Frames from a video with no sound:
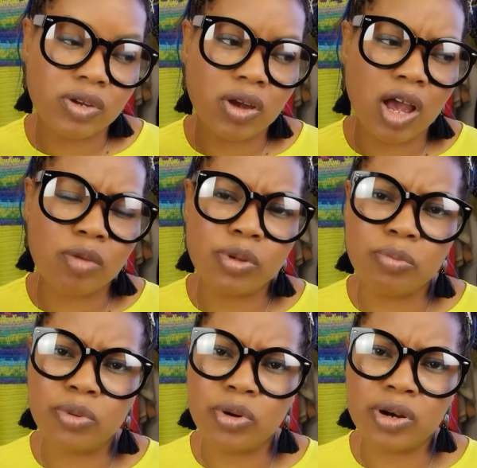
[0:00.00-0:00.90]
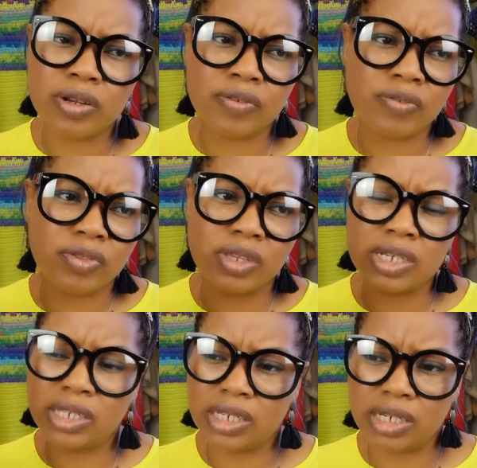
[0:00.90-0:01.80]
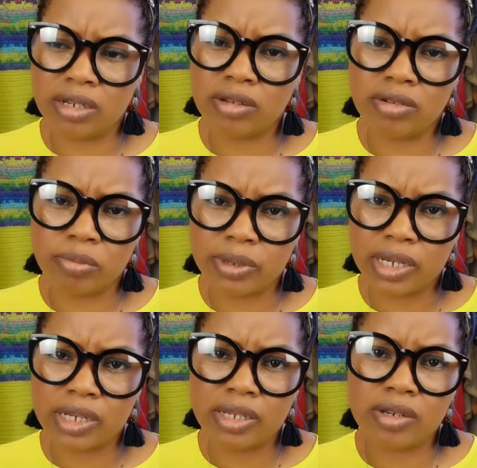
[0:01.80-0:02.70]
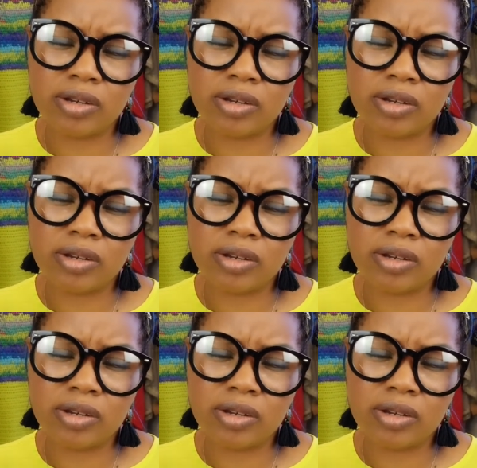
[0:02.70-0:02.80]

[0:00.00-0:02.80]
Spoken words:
You know, I'll be bored of this in a little bit.